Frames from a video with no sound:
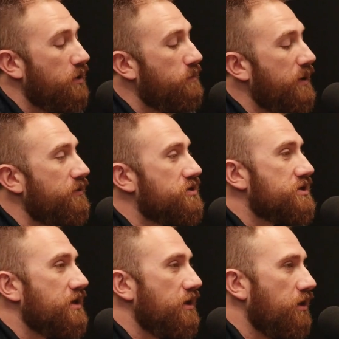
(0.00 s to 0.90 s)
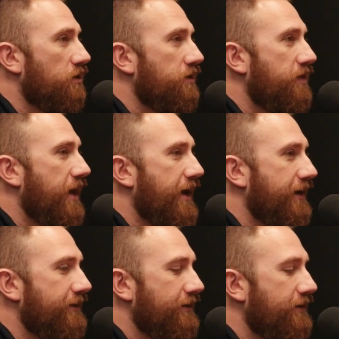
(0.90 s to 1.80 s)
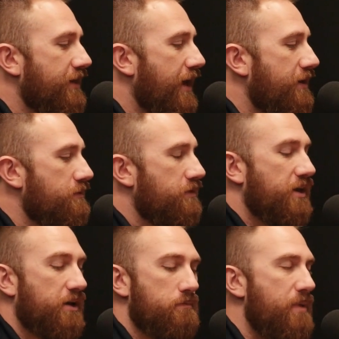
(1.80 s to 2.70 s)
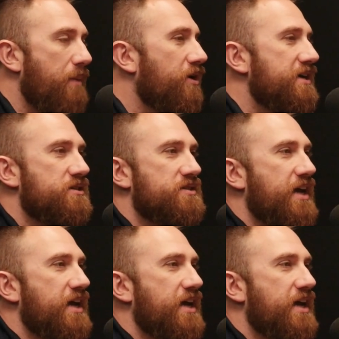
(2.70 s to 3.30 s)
know, people just learn that they could memorize those